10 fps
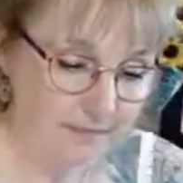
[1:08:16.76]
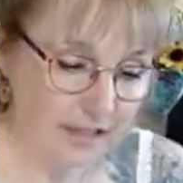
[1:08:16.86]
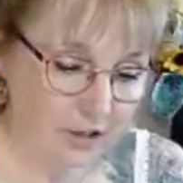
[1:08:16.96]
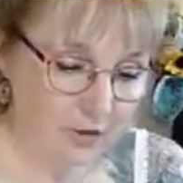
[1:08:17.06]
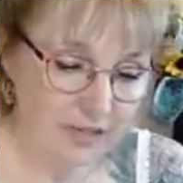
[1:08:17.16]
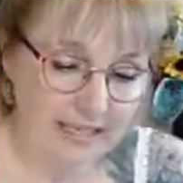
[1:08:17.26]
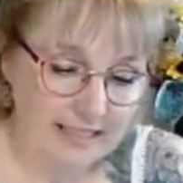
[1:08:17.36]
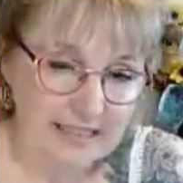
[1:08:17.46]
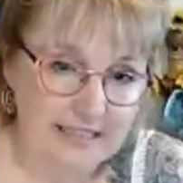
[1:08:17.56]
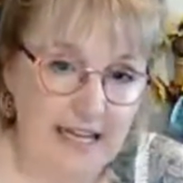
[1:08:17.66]
You need to
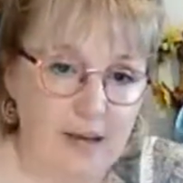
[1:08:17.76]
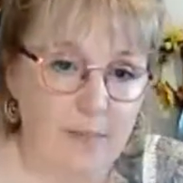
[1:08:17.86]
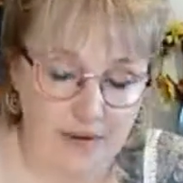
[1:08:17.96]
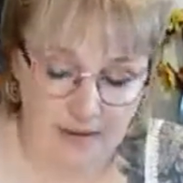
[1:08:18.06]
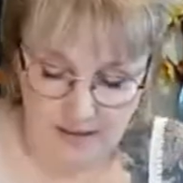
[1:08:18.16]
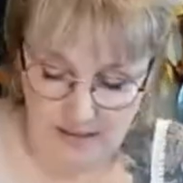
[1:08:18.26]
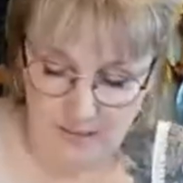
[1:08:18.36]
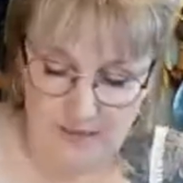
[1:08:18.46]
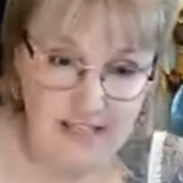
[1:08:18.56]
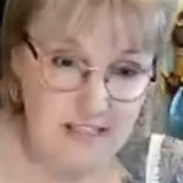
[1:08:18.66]
tip some
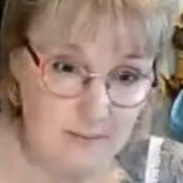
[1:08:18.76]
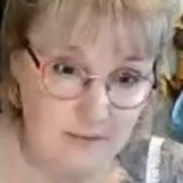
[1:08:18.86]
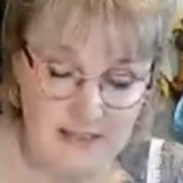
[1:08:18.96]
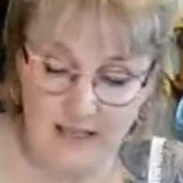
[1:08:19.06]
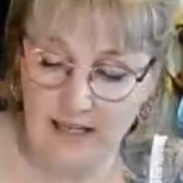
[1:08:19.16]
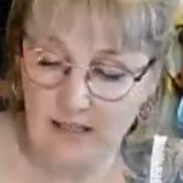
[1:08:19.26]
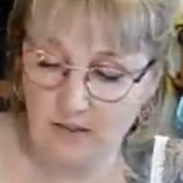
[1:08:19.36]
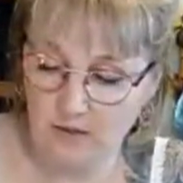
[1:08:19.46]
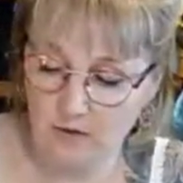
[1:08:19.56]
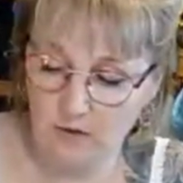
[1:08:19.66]
sesame seeds
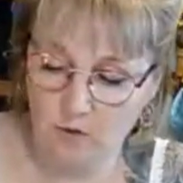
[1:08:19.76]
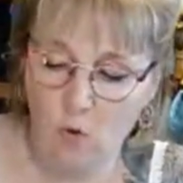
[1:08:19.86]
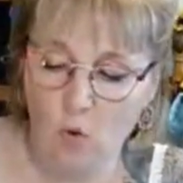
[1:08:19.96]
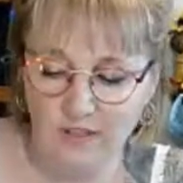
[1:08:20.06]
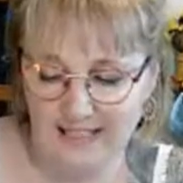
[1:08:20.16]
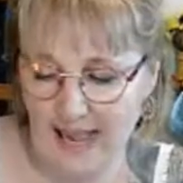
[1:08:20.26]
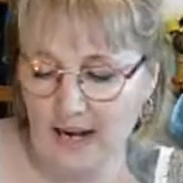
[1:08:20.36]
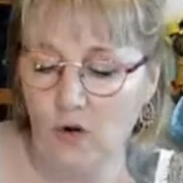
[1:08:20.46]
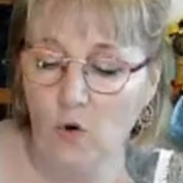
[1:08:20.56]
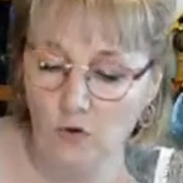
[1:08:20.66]
or
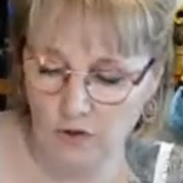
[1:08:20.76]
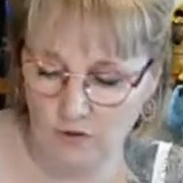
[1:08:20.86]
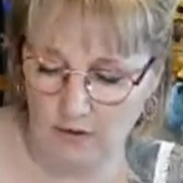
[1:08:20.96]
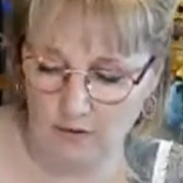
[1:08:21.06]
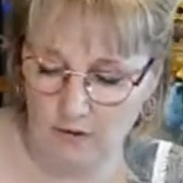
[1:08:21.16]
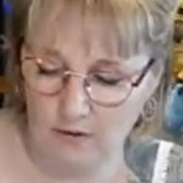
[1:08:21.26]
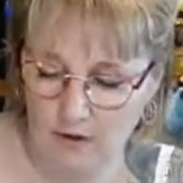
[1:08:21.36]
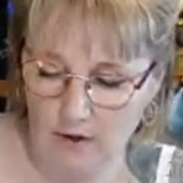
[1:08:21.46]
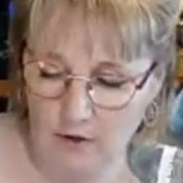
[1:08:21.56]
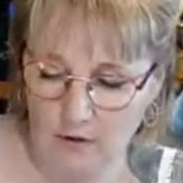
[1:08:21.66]
sand or soil
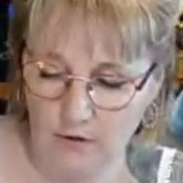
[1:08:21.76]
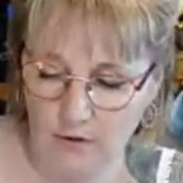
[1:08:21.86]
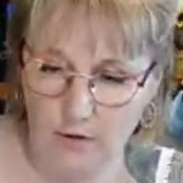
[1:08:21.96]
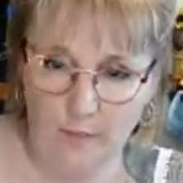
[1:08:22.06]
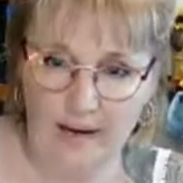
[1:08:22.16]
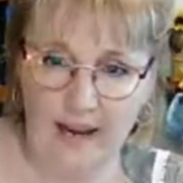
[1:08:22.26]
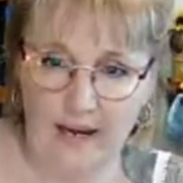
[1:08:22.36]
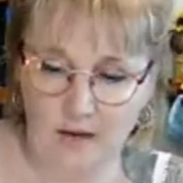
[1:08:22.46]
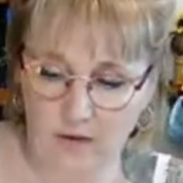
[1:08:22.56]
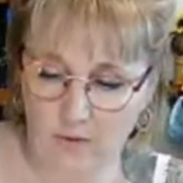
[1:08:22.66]
onto your
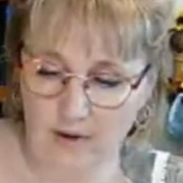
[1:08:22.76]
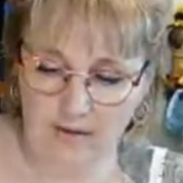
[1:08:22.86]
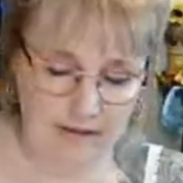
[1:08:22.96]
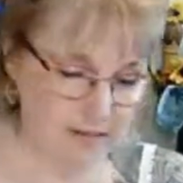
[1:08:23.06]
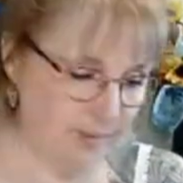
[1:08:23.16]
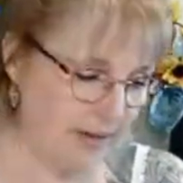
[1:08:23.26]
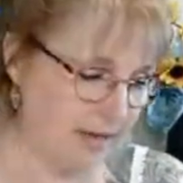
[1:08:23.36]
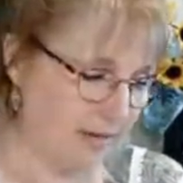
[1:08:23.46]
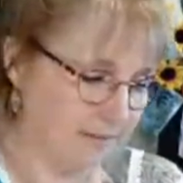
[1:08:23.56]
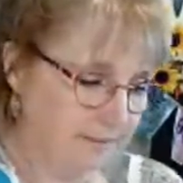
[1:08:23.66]
plate. Oh, Eric's back.
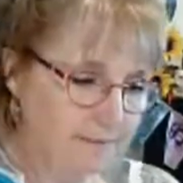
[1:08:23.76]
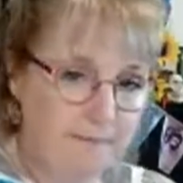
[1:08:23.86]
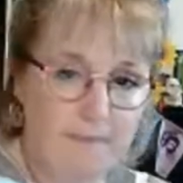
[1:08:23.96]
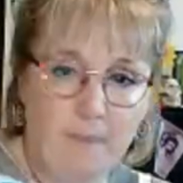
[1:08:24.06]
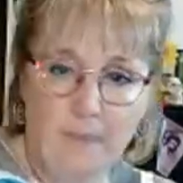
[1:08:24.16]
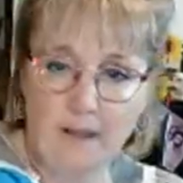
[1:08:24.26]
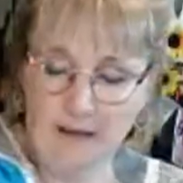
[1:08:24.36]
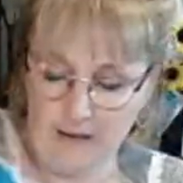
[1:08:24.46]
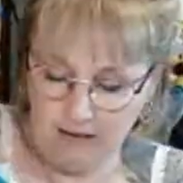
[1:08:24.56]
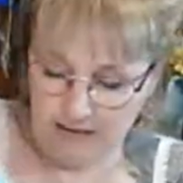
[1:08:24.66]

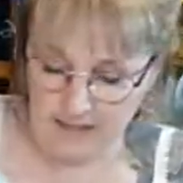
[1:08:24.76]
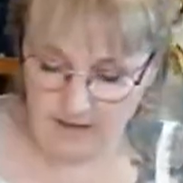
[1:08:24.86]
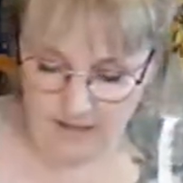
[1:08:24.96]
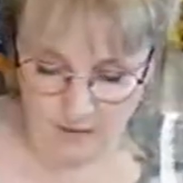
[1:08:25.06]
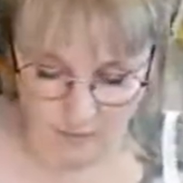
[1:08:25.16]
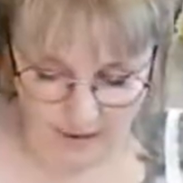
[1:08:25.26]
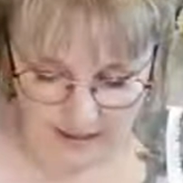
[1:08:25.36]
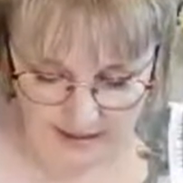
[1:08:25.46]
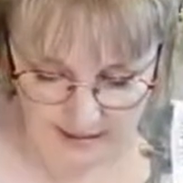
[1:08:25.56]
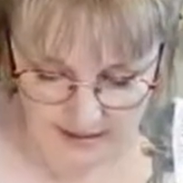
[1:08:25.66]
He's now seeing what he
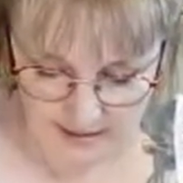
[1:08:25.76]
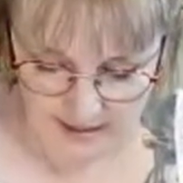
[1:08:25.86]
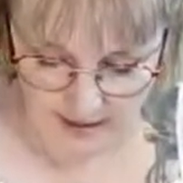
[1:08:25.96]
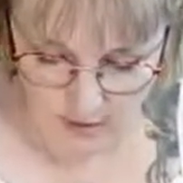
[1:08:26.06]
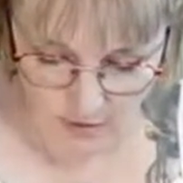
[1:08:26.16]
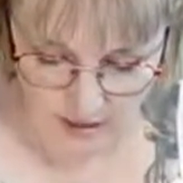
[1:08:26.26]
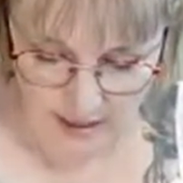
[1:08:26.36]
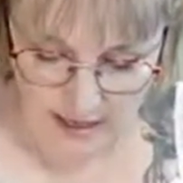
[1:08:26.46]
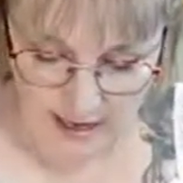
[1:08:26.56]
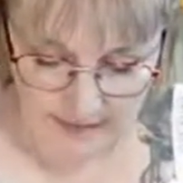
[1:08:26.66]
can steal.
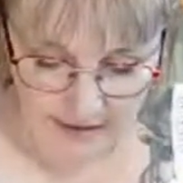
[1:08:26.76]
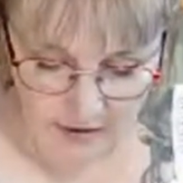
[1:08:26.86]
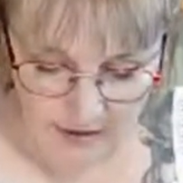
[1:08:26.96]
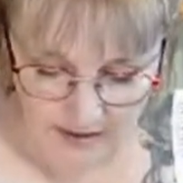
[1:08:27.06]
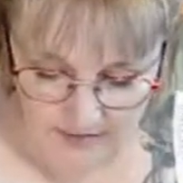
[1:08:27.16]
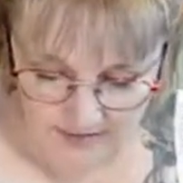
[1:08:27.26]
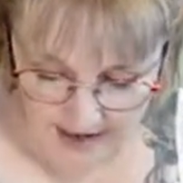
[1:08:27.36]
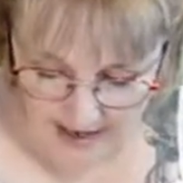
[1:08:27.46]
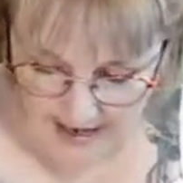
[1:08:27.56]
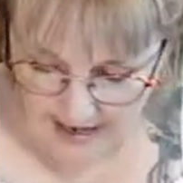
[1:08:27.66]
And then you need to
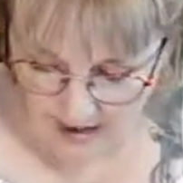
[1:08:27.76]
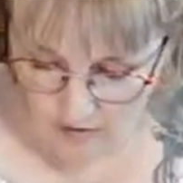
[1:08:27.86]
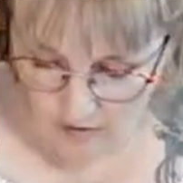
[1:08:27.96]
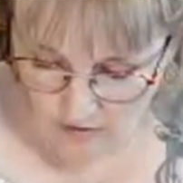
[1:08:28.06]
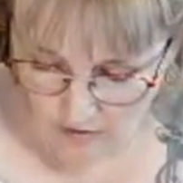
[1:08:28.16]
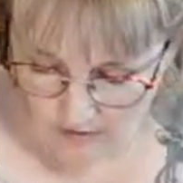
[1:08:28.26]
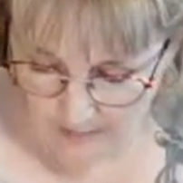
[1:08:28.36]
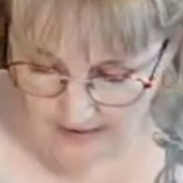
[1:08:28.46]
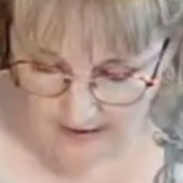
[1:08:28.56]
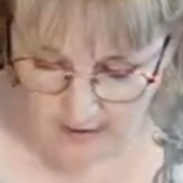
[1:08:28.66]
flatten it out on
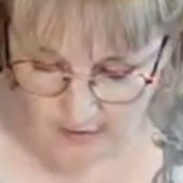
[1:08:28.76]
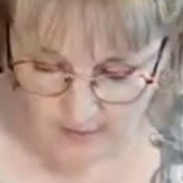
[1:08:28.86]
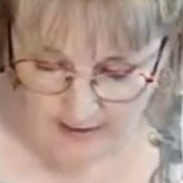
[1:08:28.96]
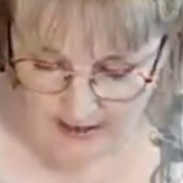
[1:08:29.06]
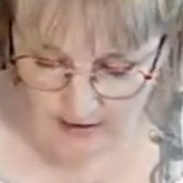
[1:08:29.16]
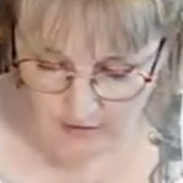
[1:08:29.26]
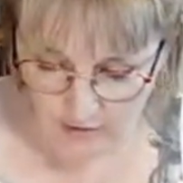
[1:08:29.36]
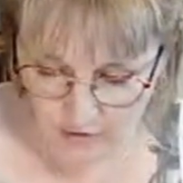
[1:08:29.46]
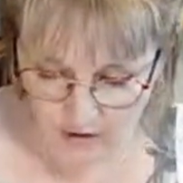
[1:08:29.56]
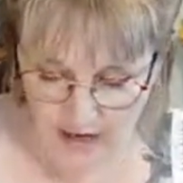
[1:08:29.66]
the plate or the
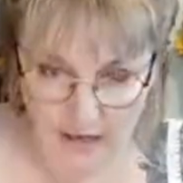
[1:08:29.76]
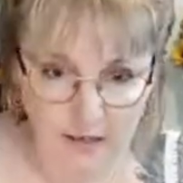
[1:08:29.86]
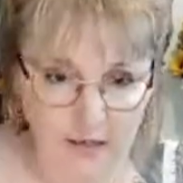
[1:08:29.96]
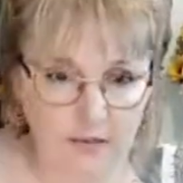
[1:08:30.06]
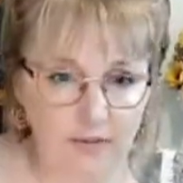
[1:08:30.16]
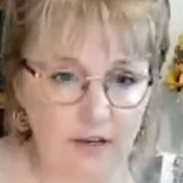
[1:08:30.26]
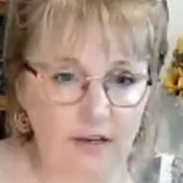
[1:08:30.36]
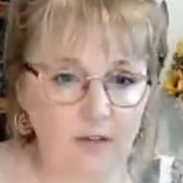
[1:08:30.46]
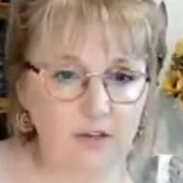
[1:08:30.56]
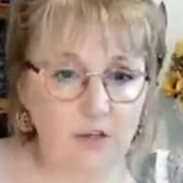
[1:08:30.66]
tray. Give it a
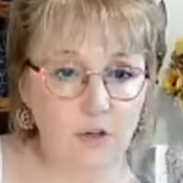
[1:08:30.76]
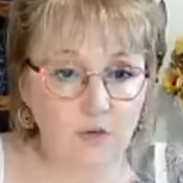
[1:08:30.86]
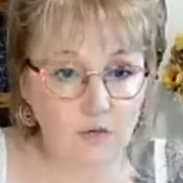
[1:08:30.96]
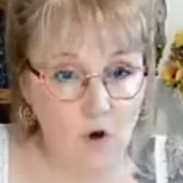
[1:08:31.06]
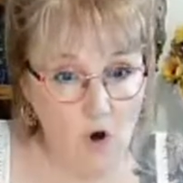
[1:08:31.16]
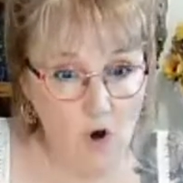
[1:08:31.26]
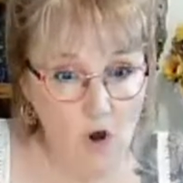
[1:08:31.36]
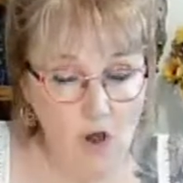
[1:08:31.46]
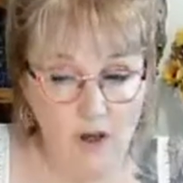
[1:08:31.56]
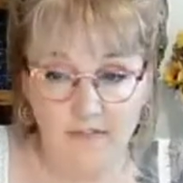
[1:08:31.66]
little, so you've got
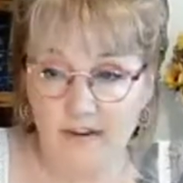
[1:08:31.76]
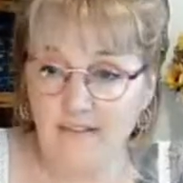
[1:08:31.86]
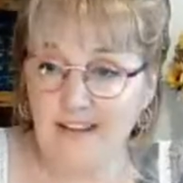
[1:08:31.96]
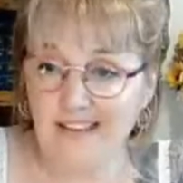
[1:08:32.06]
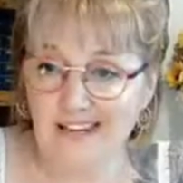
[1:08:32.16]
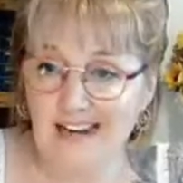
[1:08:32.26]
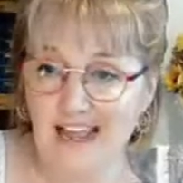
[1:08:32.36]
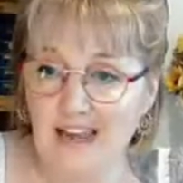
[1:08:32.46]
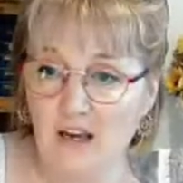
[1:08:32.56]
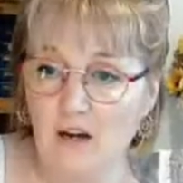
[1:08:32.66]
a very thin
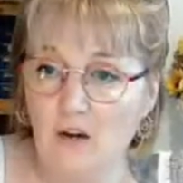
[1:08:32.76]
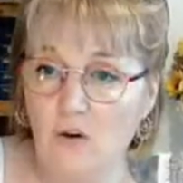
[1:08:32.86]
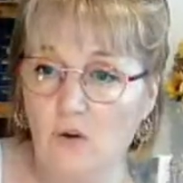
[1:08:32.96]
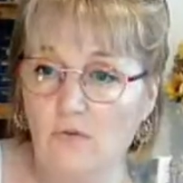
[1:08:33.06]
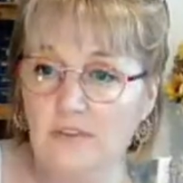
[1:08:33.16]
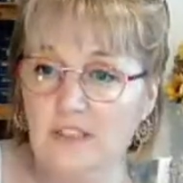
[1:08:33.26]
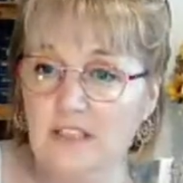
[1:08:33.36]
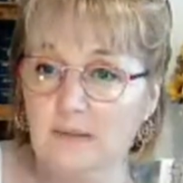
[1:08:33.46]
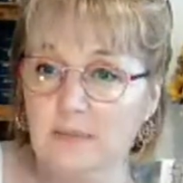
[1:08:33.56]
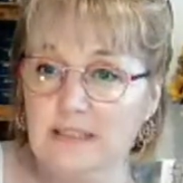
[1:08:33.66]
layer of
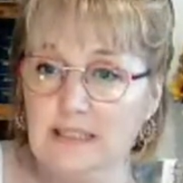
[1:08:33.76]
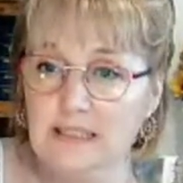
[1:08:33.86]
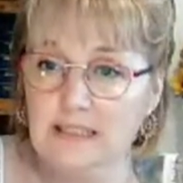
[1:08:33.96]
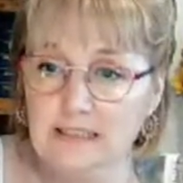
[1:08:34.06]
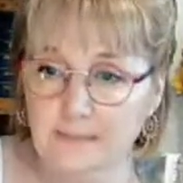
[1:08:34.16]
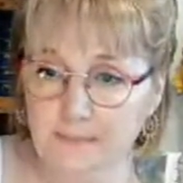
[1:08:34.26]
sesame seeds.